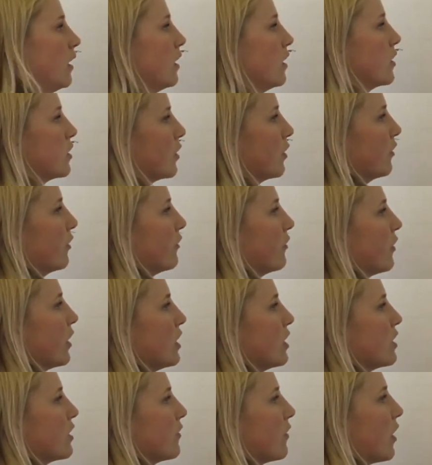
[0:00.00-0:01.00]
So
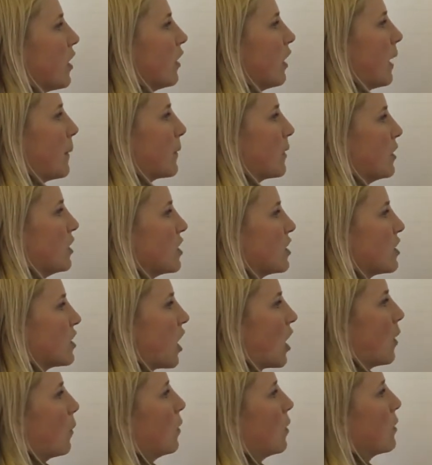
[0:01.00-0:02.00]
first of all, I'm going to
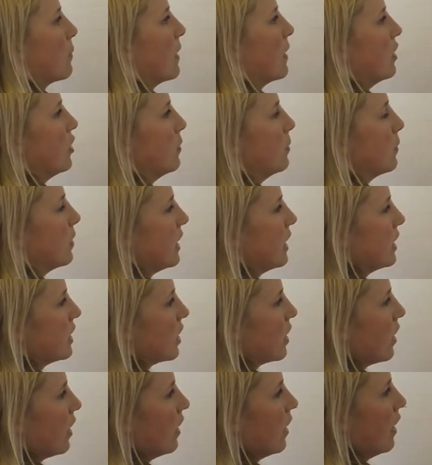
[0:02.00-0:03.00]
start with my
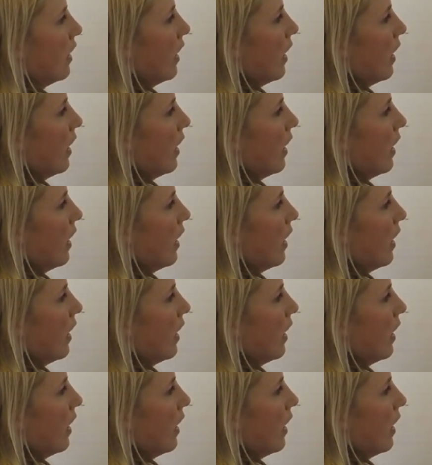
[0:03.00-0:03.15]
numerator,